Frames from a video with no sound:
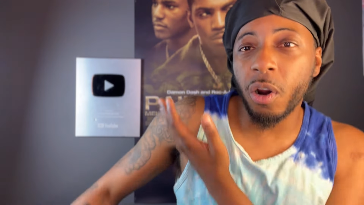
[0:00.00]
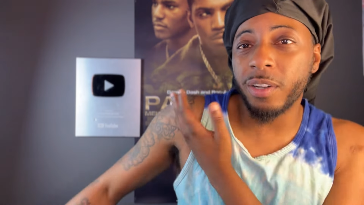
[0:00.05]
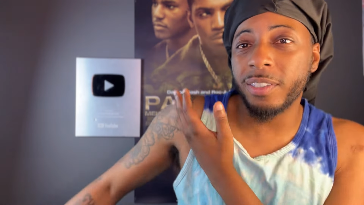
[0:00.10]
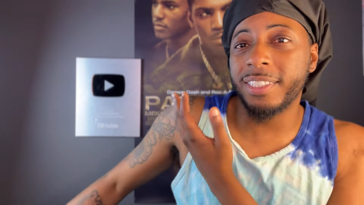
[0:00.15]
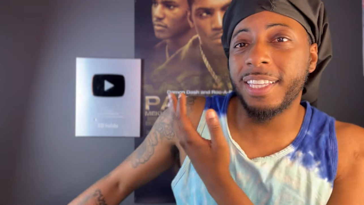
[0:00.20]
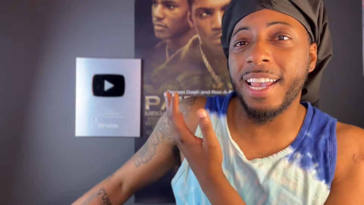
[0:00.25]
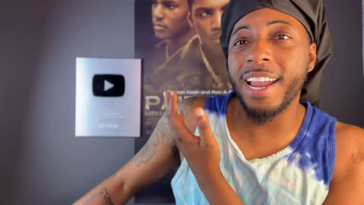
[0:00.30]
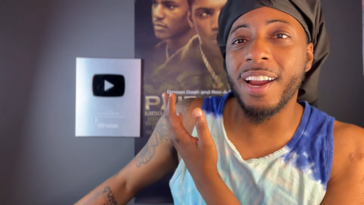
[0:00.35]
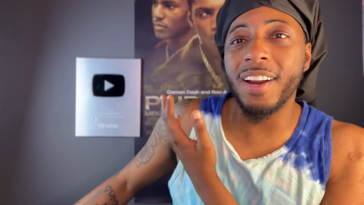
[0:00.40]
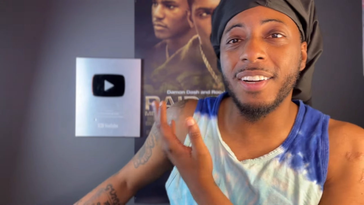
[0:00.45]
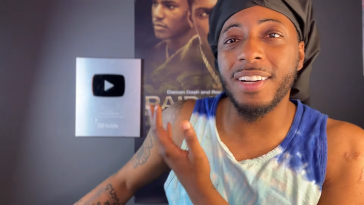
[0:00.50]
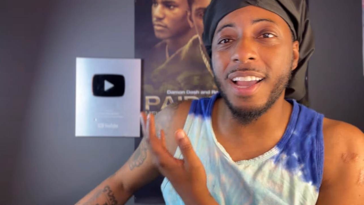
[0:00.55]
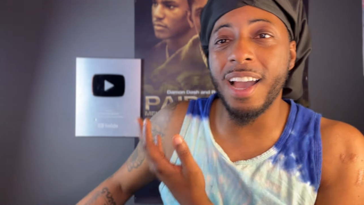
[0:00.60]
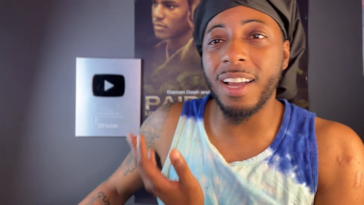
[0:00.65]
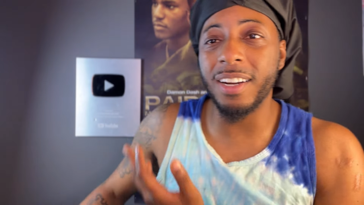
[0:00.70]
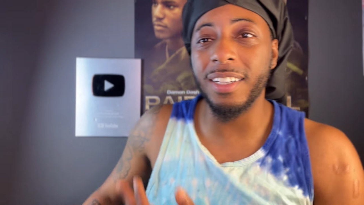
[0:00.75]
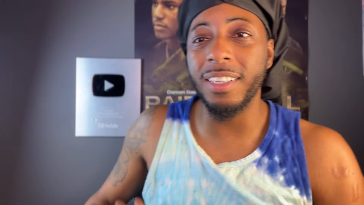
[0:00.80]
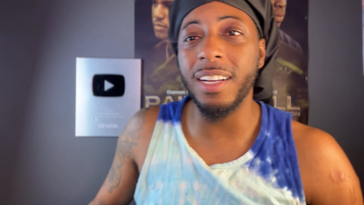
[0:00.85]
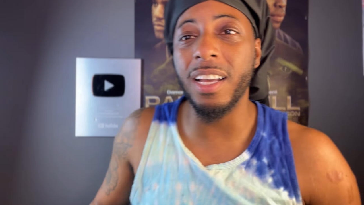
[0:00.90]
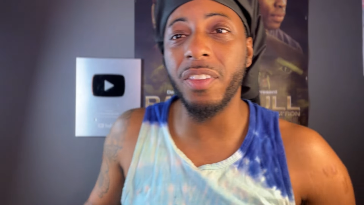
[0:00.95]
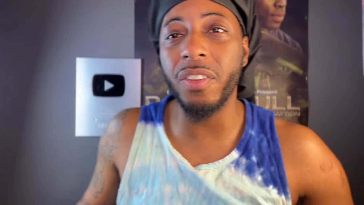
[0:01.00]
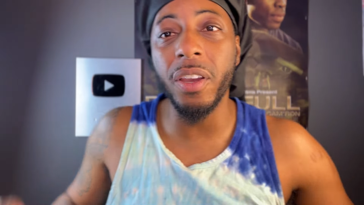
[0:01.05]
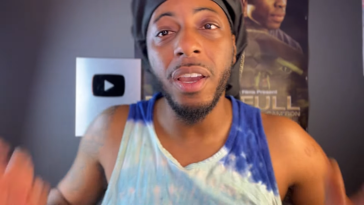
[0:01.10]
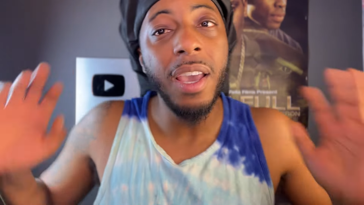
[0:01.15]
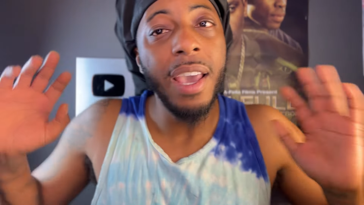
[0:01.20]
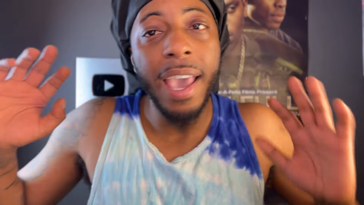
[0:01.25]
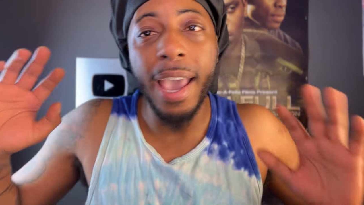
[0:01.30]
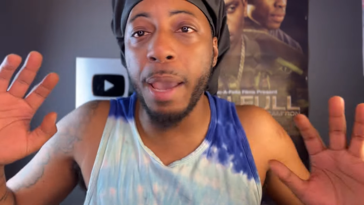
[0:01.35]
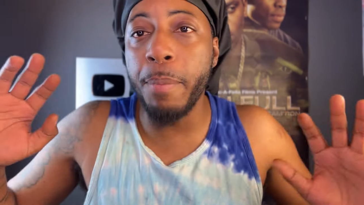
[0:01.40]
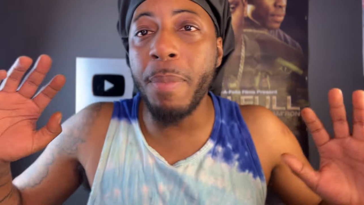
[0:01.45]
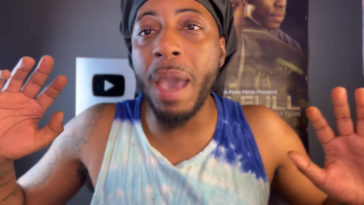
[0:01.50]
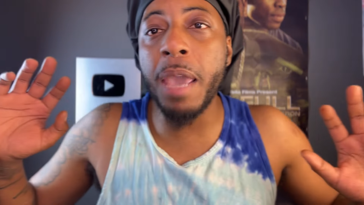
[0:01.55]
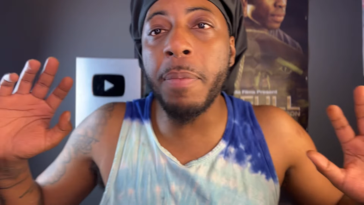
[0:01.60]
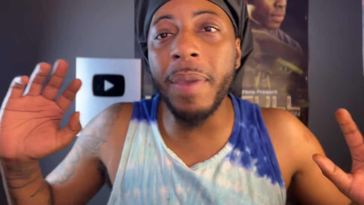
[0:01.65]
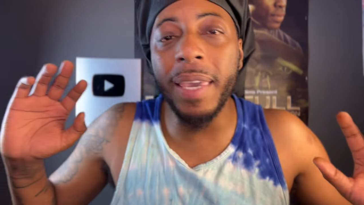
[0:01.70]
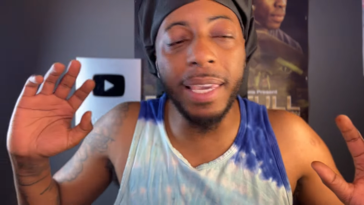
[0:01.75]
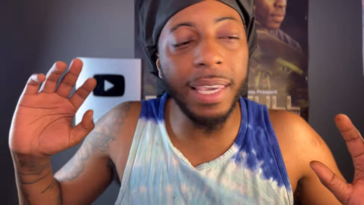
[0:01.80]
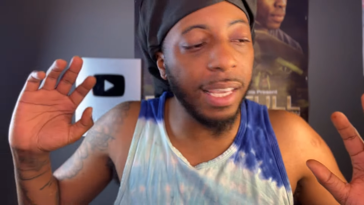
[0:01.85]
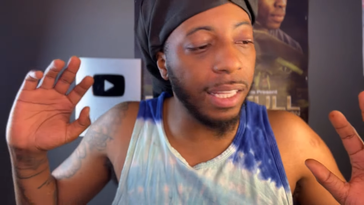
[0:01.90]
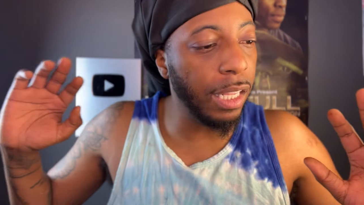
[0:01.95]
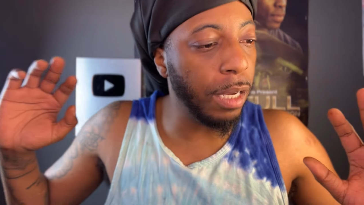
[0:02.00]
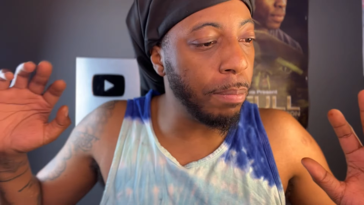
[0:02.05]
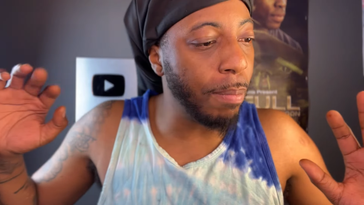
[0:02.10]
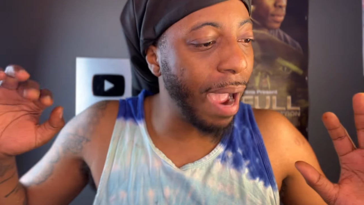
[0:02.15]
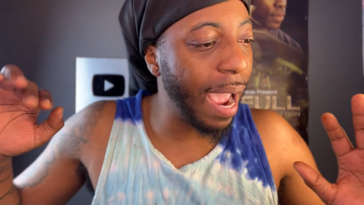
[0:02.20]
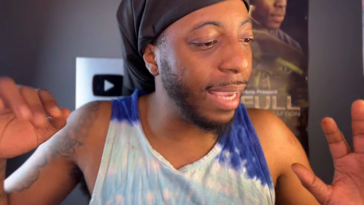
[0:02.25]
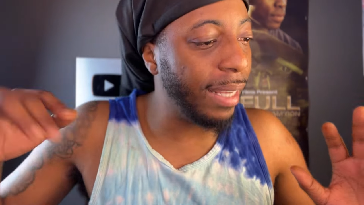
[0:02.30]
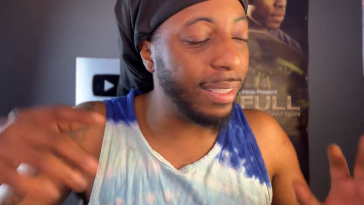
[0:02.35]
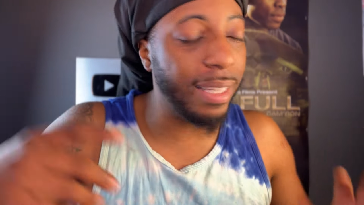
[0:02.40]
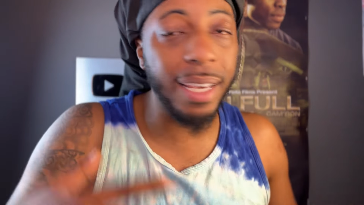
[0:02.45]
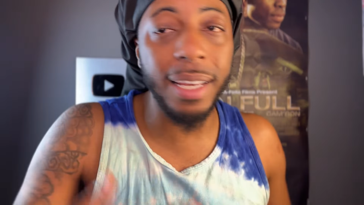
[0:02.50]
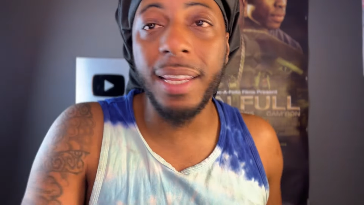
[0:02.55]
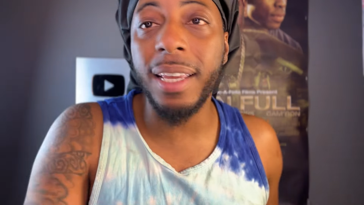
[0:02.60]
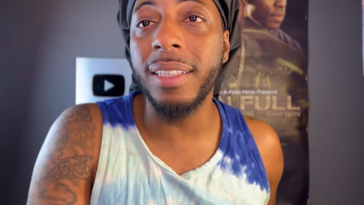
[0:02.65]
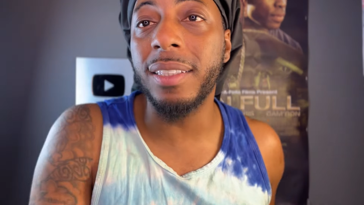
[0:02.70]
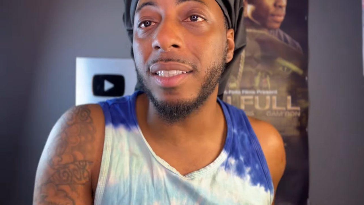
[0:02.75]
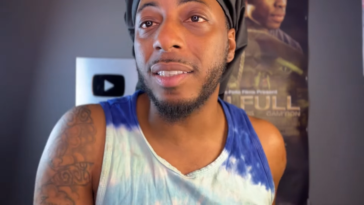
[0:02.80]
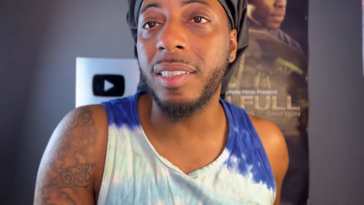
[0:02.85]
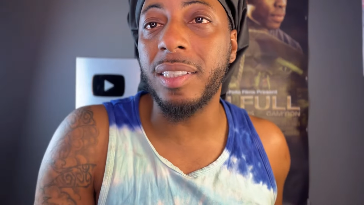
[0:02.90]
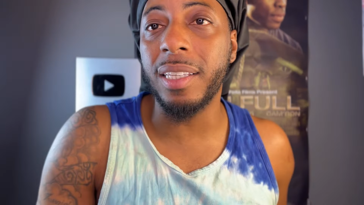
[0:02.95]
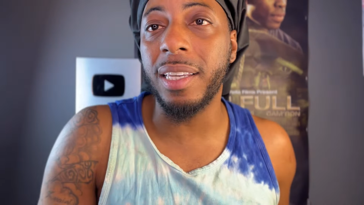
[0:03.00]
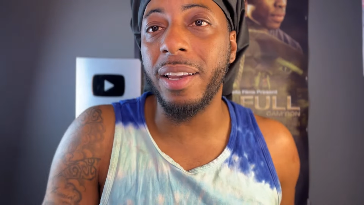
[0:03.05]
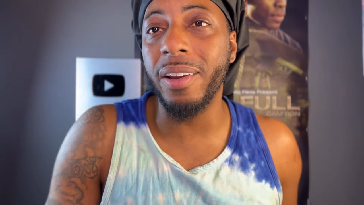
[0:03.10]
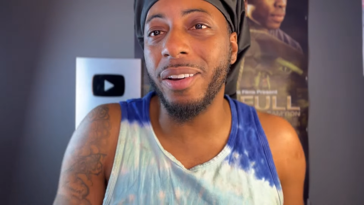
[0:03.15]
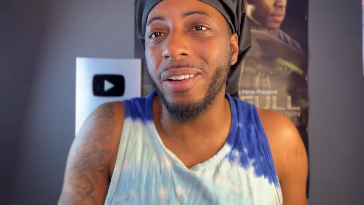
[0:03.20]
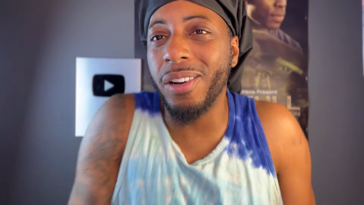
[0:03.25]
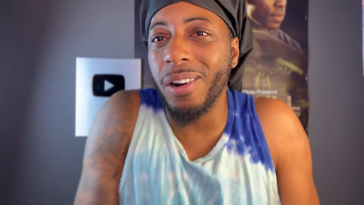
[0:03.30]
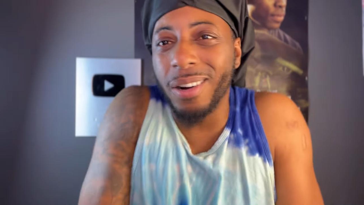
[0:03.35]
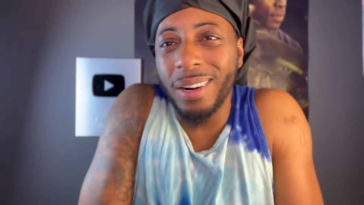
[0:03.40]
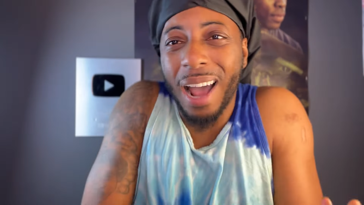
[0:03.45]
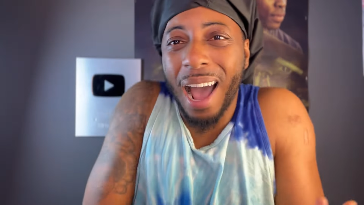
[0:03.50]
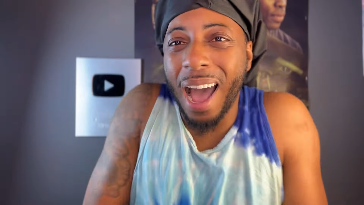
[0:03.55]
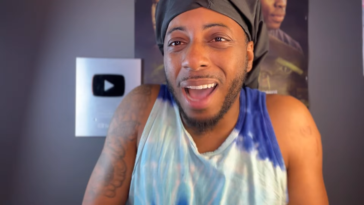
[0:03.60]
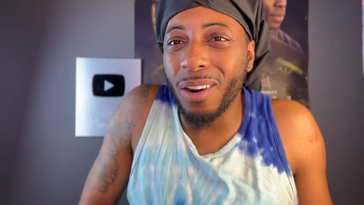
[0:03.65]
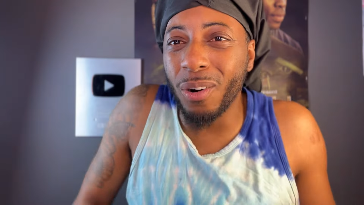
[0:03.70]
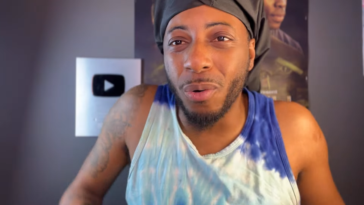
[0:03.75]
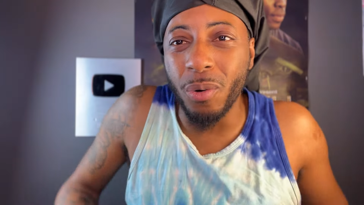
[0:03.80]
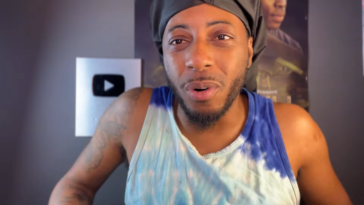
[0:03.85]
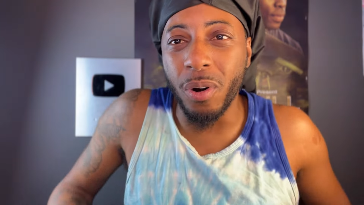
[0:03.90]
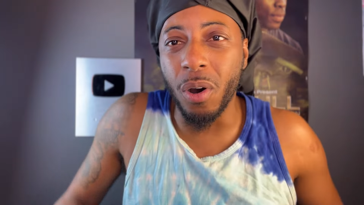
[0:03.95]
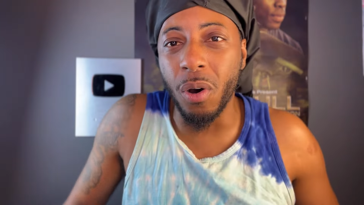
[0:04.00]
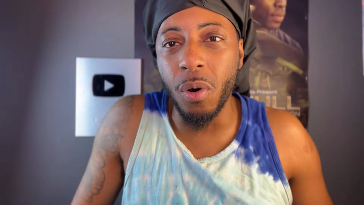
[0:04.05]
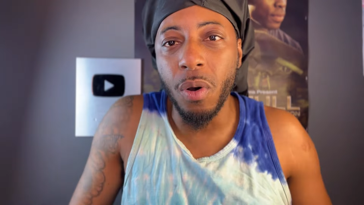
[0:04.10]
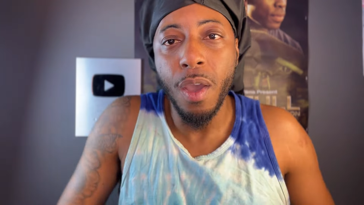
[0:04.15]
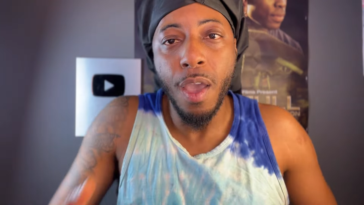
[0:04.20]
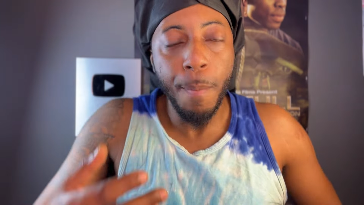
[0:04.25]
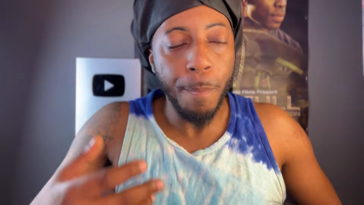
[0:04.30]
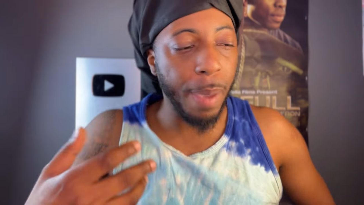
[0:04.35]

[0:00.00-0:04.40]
tear down another, and maybe Killer Mike did hit the security guard. I don't know.